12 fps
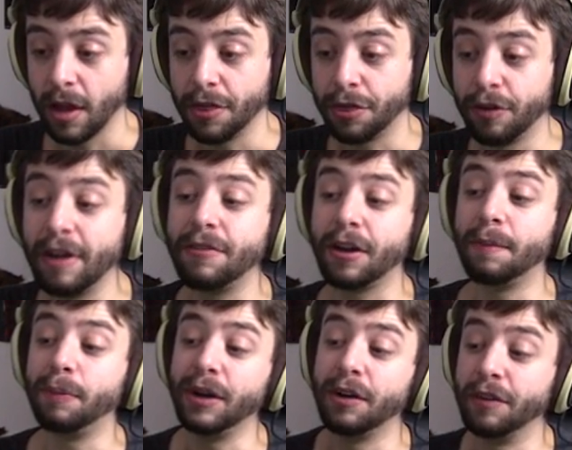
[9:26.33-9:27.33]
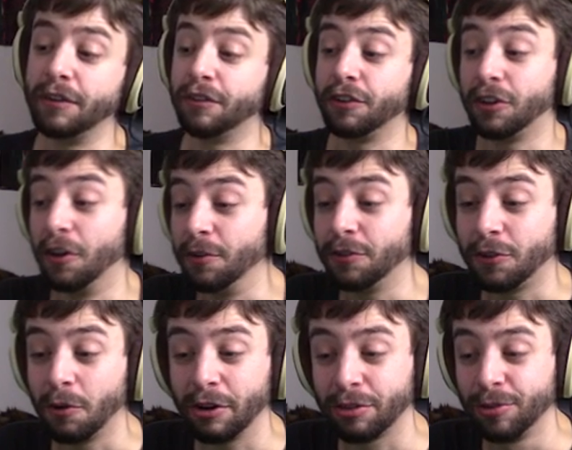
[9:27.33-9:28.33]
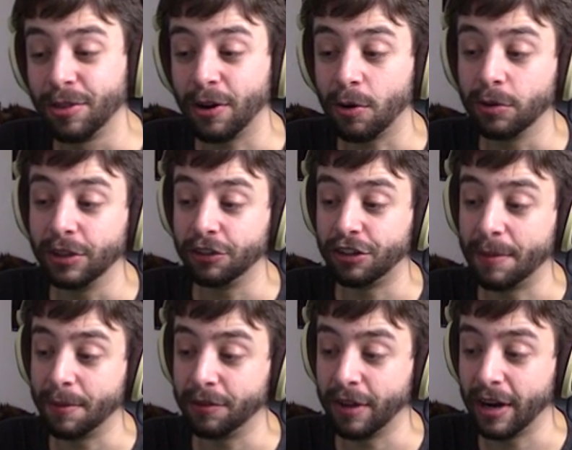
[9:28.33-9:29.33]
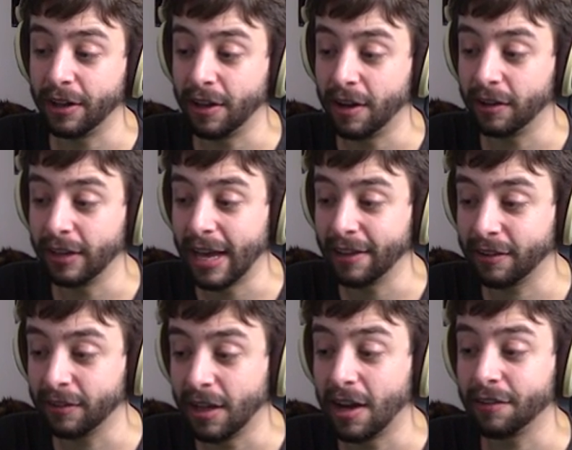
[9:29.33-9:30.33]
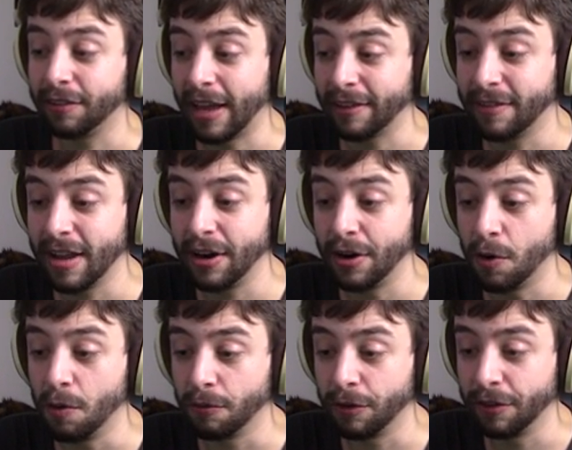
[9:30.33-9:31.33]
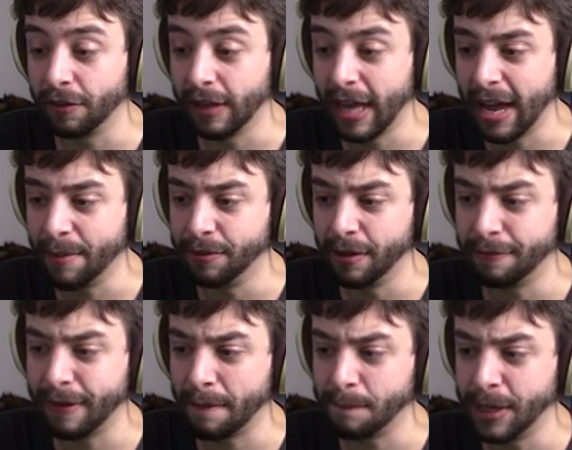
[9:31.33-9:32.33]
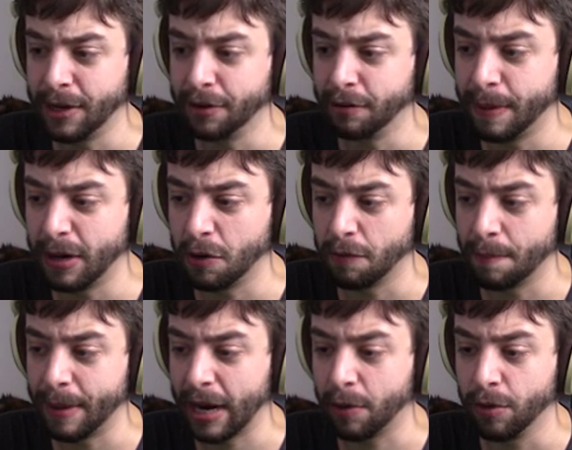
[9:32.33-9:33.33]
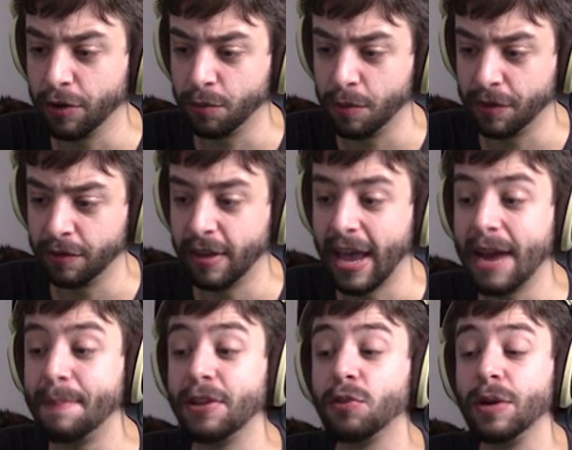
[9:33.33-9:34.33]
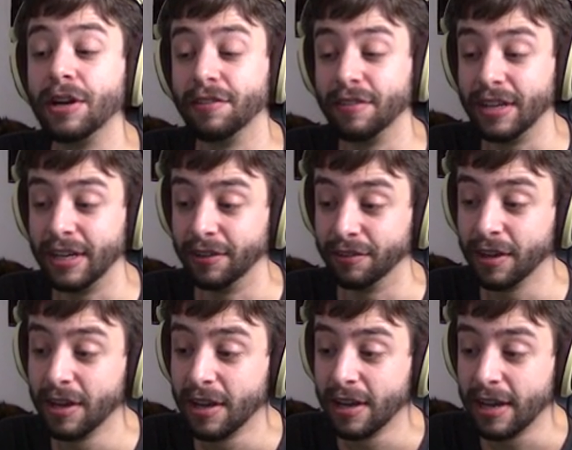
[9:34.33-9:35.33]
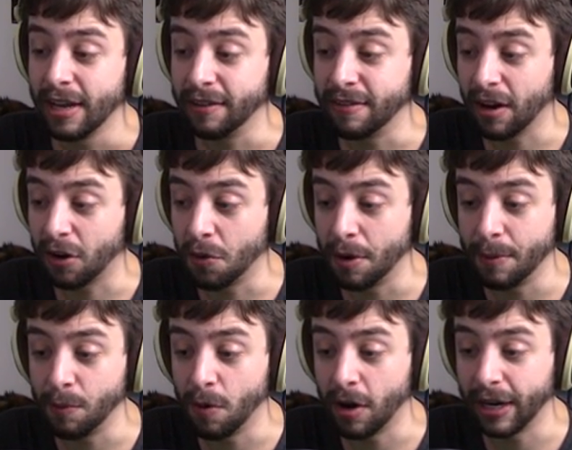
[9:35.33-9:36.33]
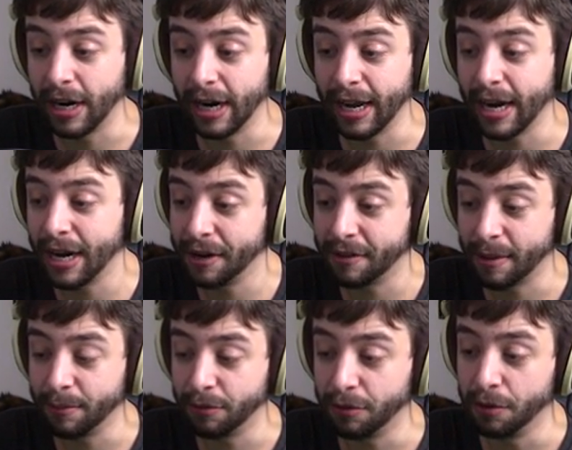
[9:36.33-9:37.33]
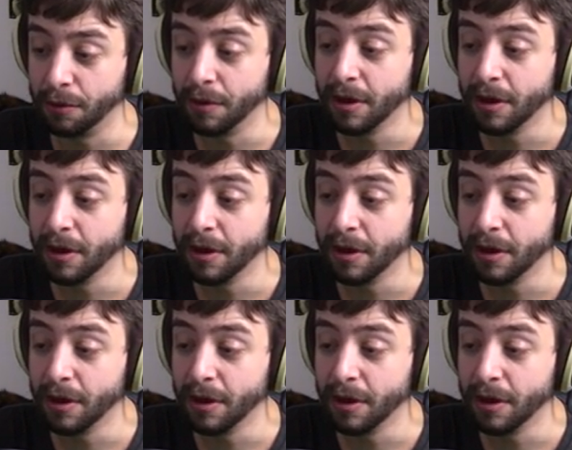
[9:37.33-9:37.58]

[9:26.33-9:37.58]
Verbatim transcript: 3 of the completed research clones tore through their holding chambers analog locks last night over in the labs. They found Peters bent over backwards with his head between his knees. He's not going to be walking again anytime soon.